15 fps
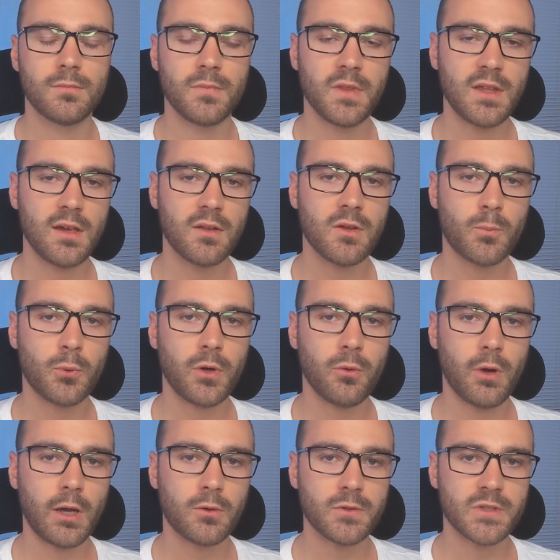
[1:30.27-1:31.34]
The other
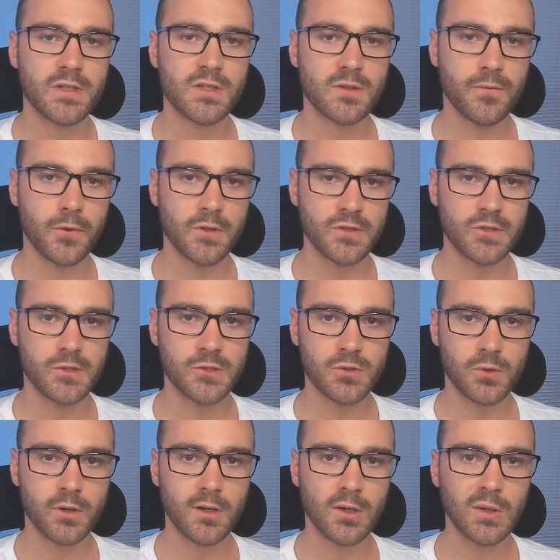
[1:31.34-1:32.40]
prerequisites for this
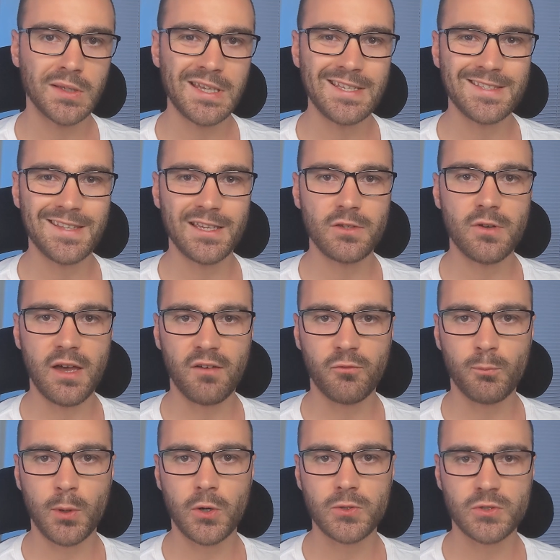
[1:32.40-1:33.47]
tutorial is that you
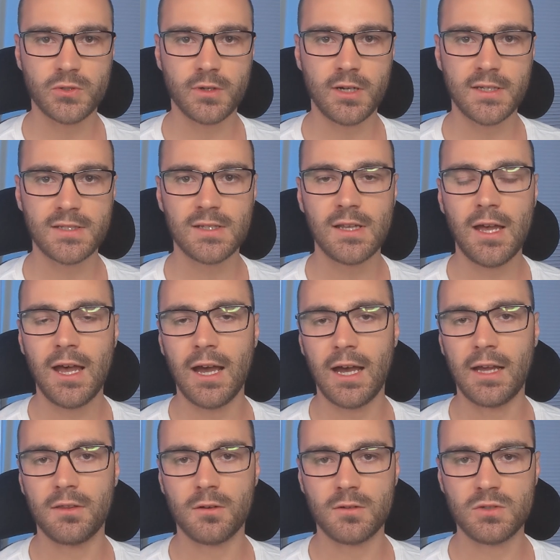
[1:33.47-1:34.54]
have Postgres
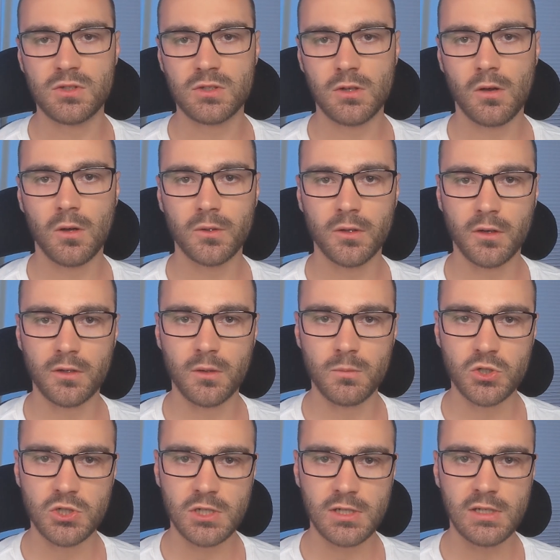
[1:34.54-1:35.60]
either installed on your
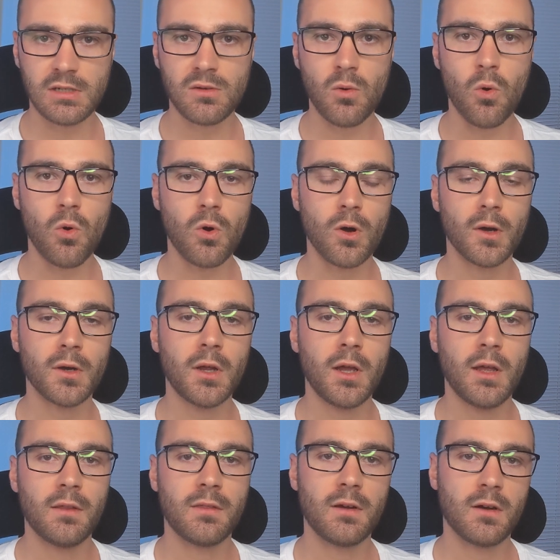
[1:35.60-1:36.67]
machine, or
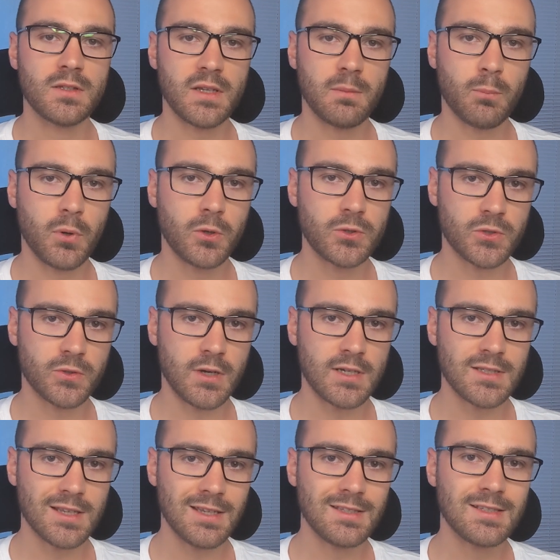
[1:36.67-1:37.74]
there is a
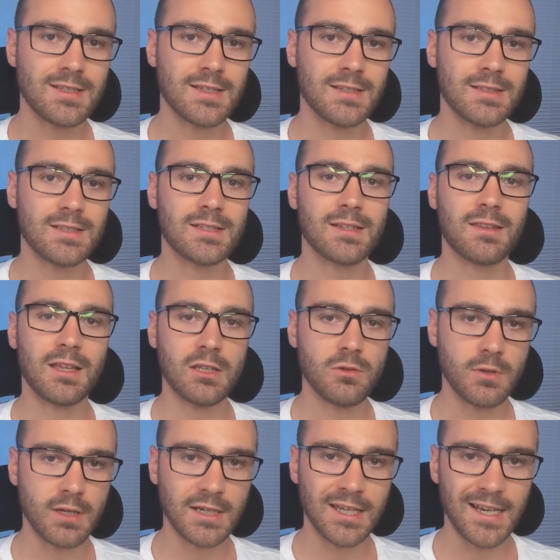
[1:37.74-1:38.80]
Postgres instance that
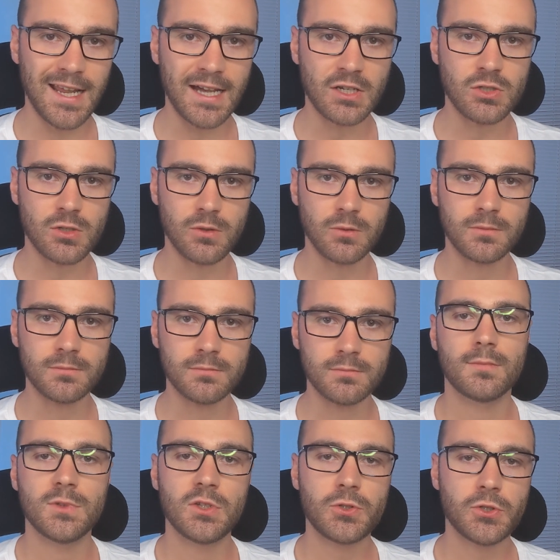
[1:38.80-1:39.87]
you can connect to.
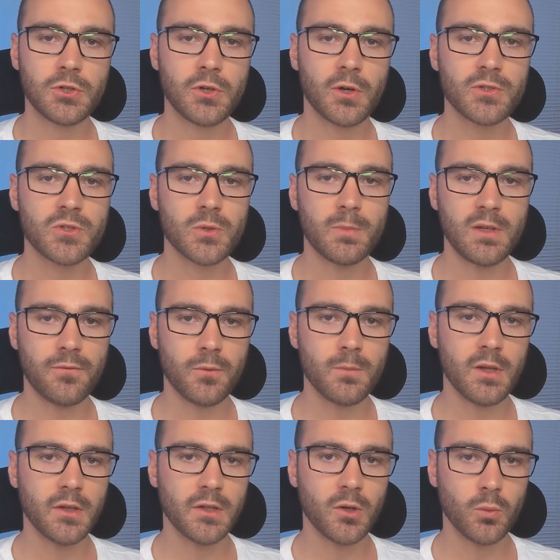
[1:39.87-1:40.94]
You should also be
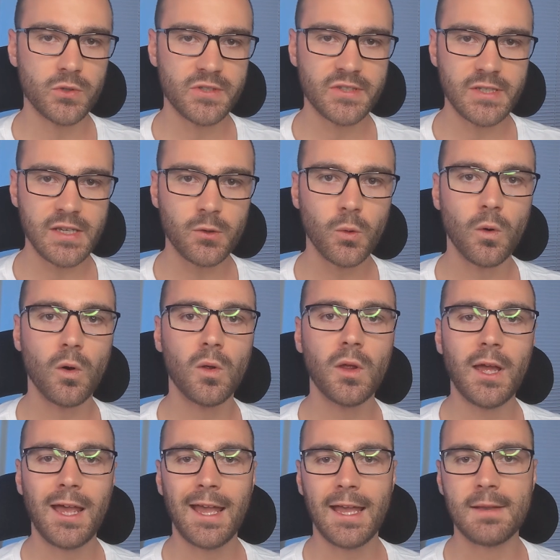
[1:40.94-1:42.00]
familiar with SQL
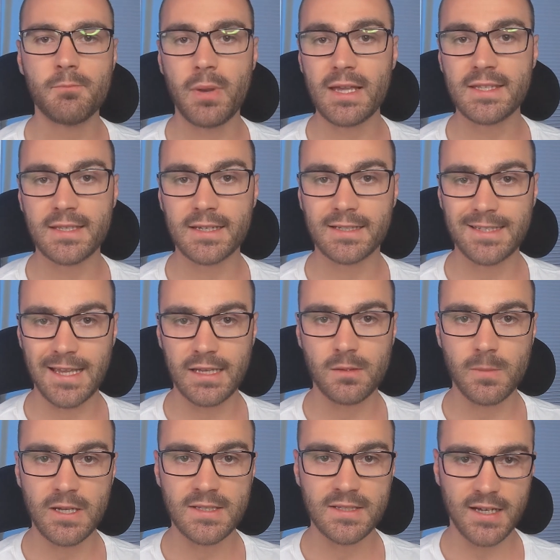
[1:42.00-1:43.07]
and basic
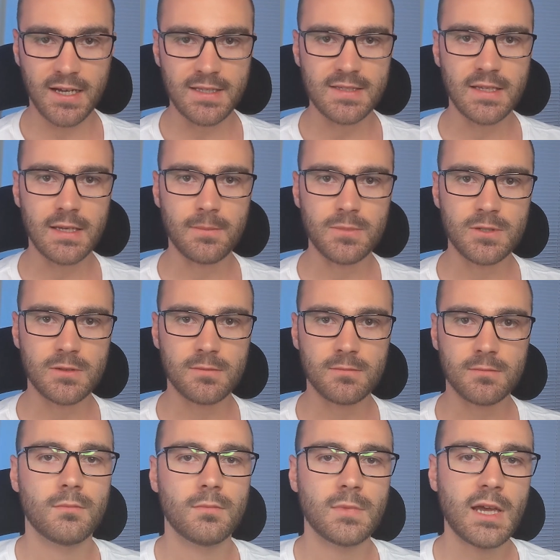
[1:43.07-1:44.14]
database concepts.
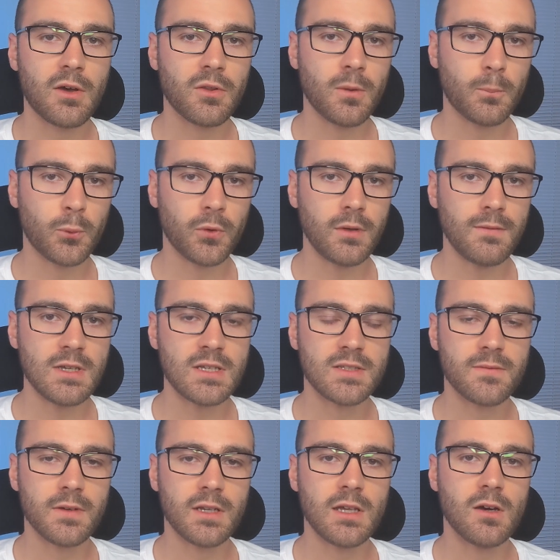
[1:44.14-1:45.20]
Now, in the previous
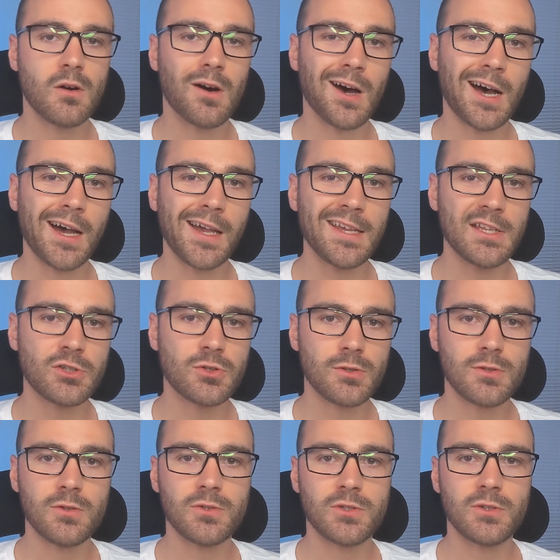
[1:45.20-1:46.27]
video, I
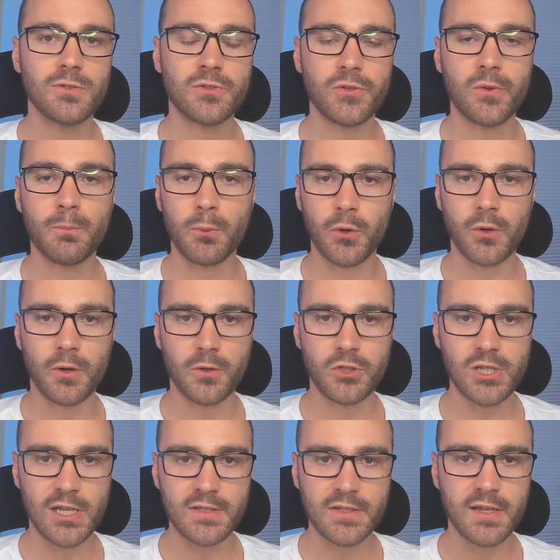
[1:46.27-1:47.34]
introduced you to the
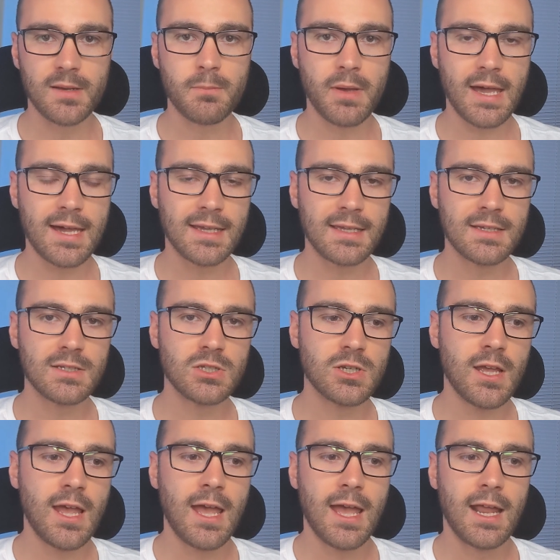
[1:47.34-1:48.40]
protojson package,
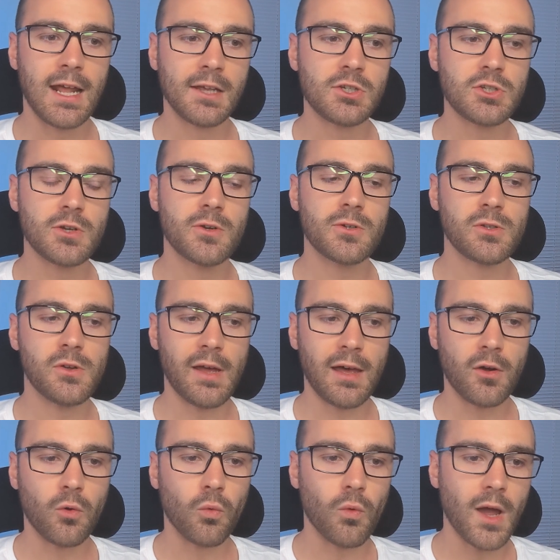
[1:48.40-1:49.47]
and I showed you how
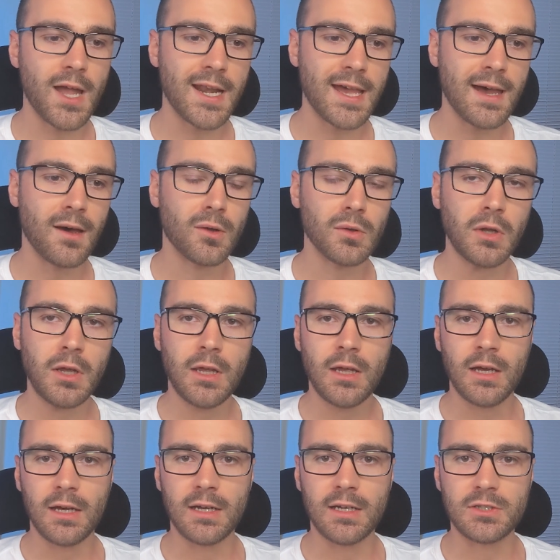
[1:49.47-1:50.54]
to write out
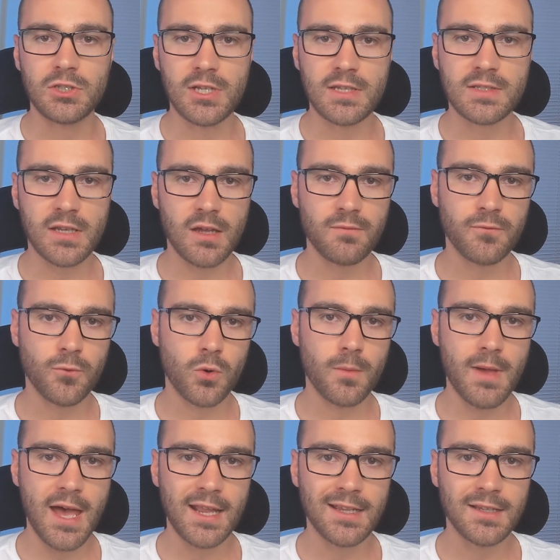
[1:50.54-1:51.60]
JSON
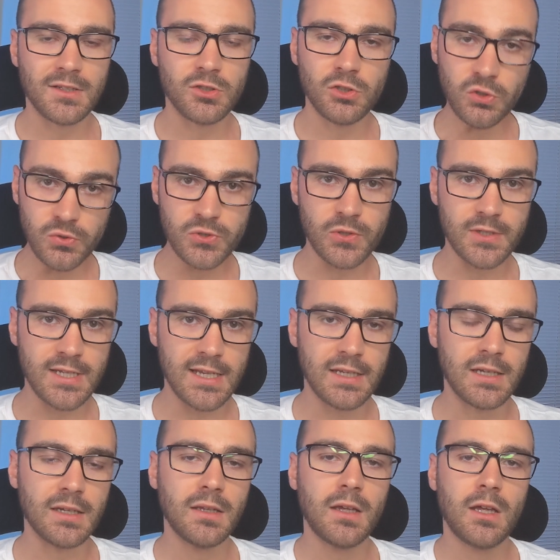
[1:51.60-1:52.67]
formatted user
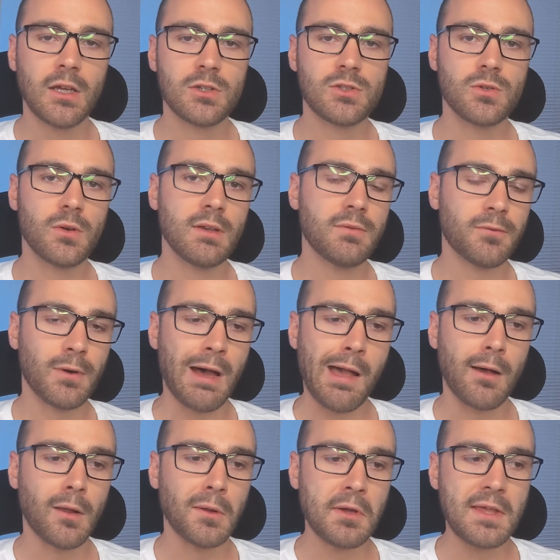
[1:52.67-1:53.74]
data to a
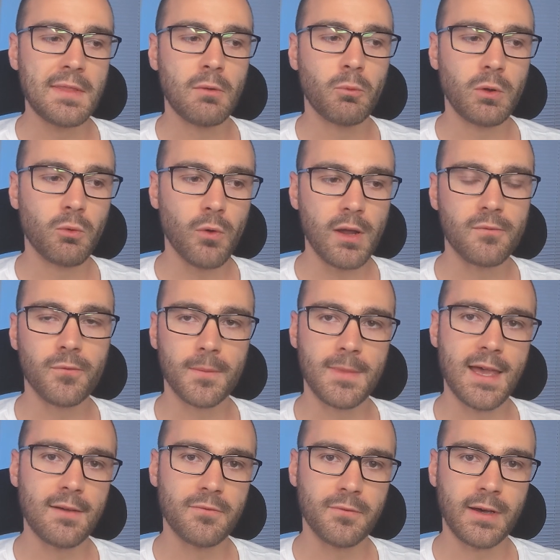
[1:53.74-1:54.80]
file, and then we read from
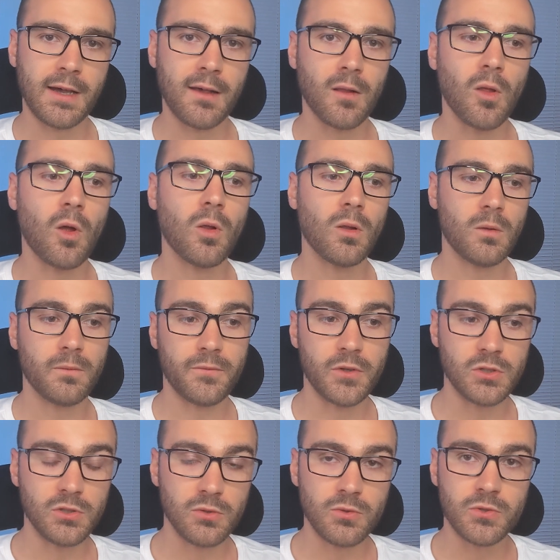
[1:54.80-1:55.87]
that file all of
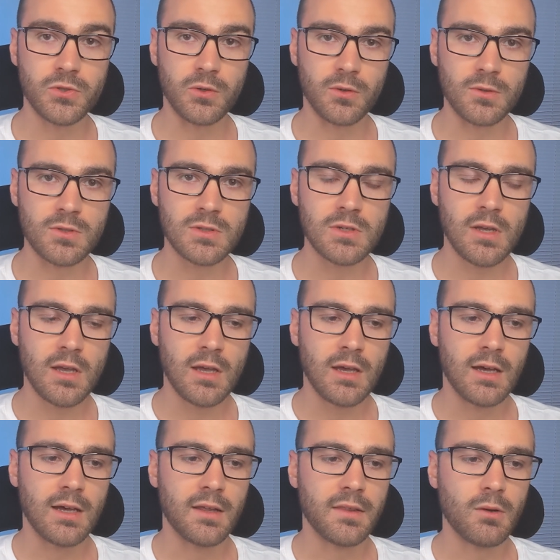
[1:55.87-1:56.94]
the users
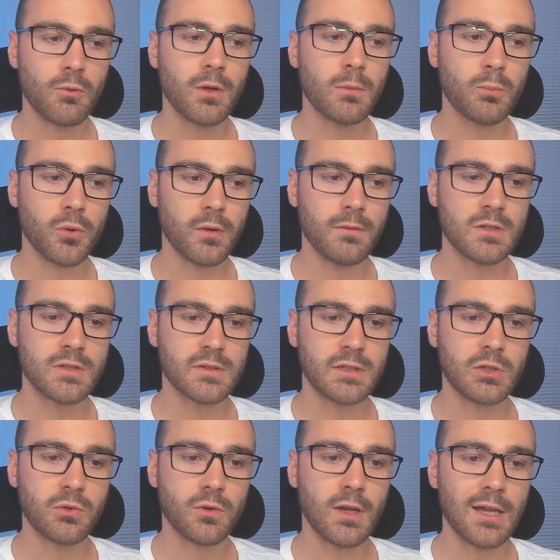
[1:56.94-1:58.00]
that we had previously
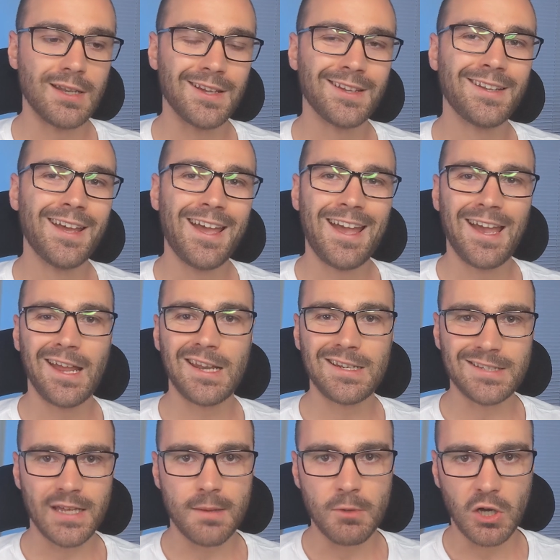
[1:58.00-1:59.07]
created
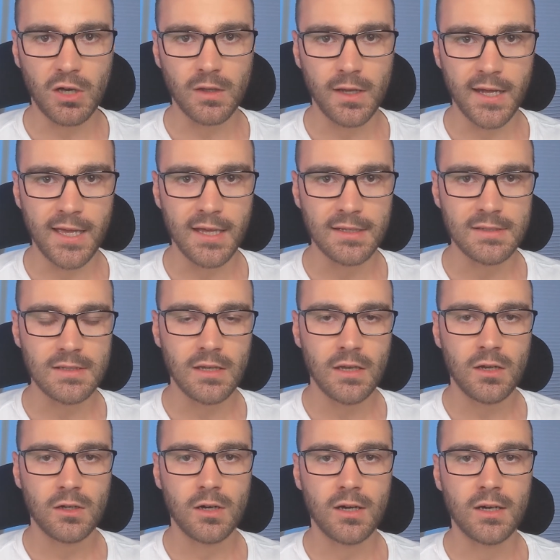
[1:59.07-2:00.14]
anytime a client
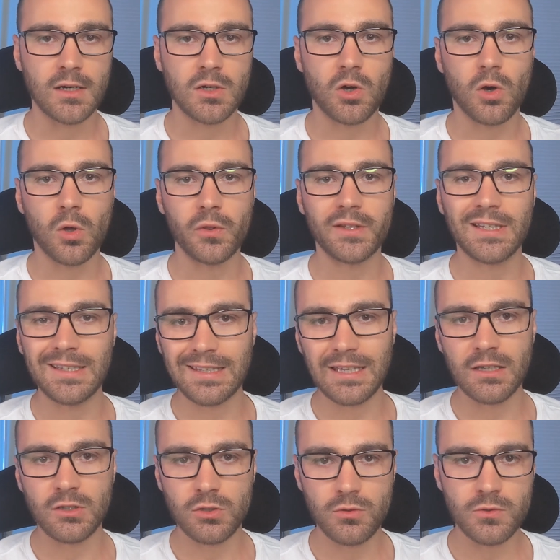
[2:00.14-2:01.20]
called the
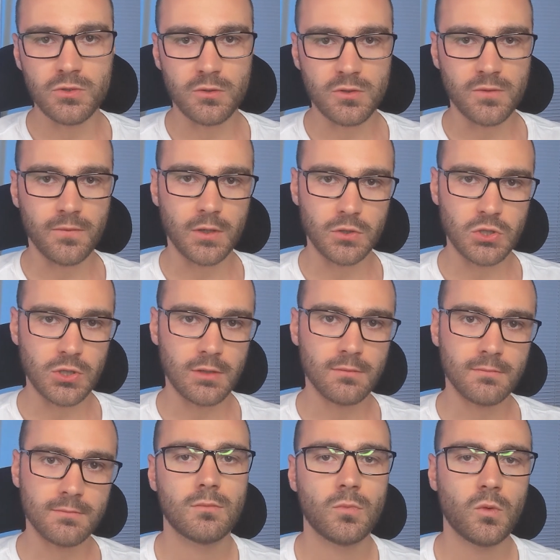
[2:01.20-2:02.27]
GetUsers
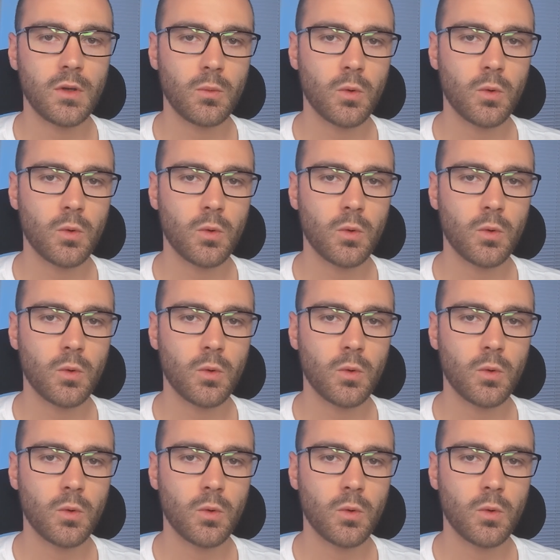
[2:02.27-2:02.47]
function. We